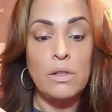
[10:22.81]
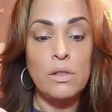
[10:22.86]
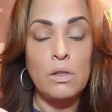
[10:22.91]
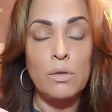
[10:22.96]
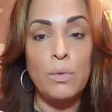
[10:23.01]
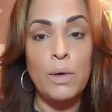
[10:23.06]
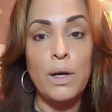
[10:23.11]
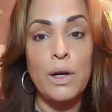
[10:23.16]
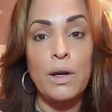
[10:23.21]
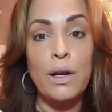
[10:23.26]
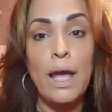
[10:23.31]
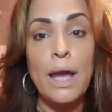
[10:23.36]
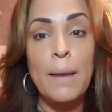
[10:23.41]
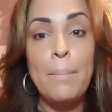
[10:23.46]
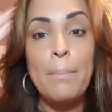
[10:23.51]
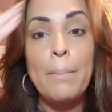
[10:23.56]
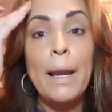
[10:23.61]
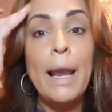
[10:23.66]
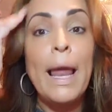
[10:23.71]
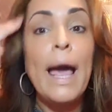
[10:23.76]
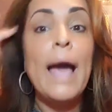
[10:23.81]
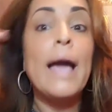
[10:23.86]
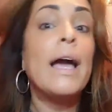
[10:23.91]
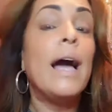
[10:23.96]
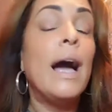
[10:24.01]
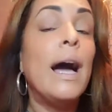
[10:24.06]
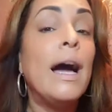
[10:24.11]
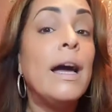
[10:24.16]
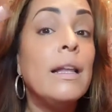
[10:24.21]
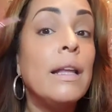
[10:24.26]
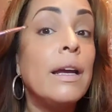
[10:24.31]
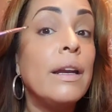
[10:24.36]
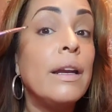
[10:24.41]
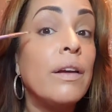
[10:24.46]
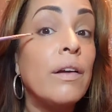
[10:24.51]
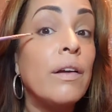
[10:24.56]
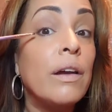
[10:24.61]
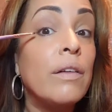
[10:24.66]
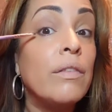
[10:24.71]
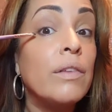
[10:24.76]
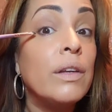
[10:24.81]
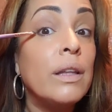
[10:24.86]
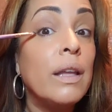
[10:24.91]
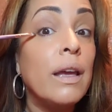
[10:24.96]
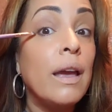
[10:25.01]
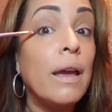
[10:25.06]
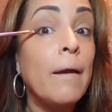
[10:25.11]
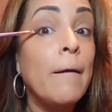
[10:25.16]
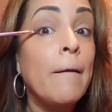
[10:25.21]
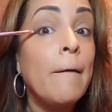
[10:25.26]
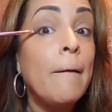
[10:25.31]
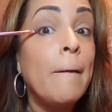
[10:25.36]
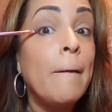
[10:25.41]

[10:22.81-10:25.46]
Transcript: to wear like black eyeliner every day.